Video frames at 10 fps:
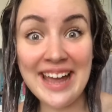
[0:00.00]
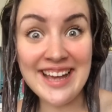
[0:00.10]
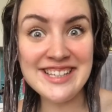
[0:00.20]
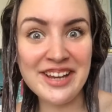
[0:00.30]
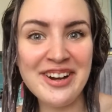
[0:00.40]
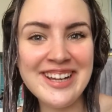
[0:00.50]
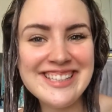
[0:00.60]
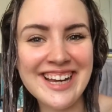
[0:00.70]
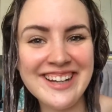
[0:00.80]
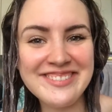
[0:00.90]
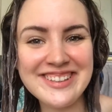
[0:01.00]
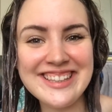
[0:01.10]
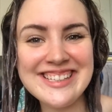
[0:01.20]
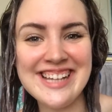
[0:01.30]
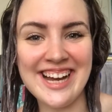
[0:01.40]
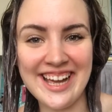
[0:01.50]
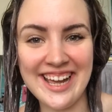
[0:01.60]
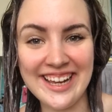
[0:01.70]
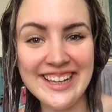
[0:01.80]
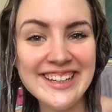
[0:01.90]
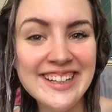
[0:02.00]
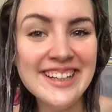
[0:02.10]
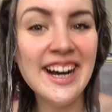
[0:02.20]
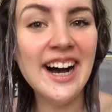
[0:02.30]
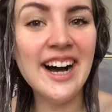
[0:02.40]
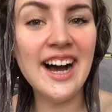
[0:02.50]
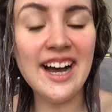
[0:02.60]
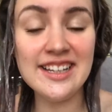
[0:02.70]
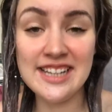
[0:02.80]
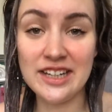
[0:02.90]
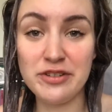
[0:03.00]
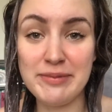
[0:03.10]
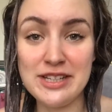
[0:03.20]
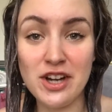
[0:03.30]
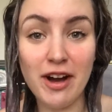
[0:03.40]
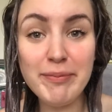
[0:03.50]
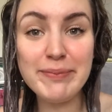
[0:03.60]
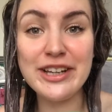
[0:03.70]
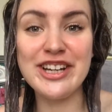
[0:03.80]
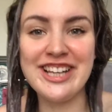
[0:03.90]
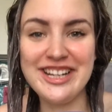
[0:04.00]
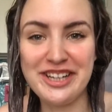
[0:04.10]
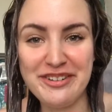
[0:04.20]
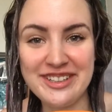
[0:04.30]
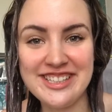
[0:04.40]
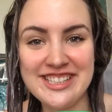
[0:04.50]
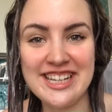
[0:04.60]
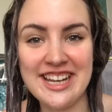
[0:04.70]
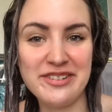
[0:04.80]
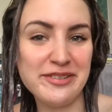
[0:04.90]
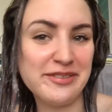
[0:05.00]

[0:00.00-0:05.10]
so we're done with the dyeing. I've taken off my top because I don't want it to get all full